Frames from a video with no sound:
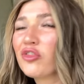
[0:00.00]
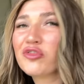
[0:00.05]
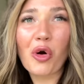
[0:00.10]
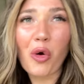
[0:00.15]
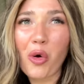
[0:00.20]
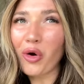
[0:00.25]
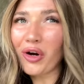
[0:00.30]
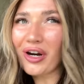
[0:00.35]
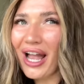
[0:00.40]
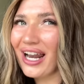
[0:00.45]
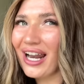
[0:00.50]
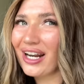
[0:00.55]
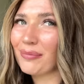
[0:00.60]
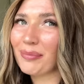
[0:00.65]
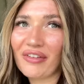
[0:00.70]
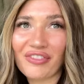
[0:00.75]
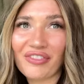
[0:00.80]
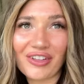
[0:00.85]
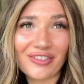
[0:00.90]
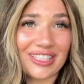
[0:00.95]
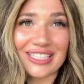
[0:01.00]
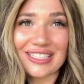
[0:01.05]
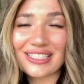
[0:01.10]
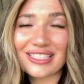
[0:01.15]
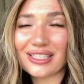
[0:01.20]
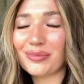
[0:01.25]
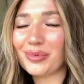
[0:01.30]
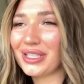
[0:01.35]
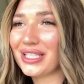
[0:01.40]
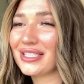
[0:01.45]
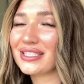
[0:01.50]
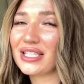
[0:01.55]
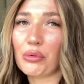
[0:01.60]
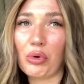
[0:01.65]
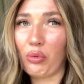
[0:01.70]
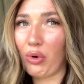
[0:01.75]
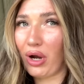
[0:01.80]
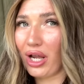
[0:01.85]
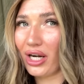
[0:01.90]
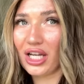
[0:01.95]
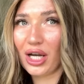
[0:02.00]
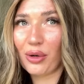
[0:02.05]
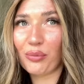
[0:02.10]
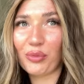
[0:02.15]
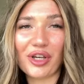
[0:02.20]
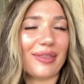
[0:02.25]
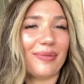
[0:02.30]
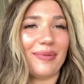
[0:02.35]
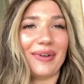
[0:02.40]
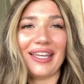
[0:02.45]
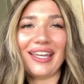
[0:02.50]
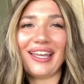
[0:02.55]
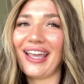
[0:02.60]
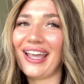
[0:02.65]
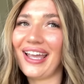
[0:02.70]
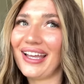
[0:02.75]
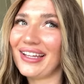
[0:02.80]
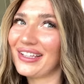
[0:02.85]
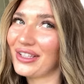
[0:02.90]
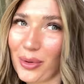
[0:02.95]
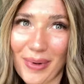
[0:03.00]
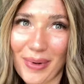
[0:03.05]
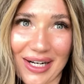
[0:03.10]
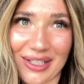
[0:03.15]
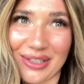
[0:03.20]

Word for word: four out of my 15 siblings that will wanna come with me and go back to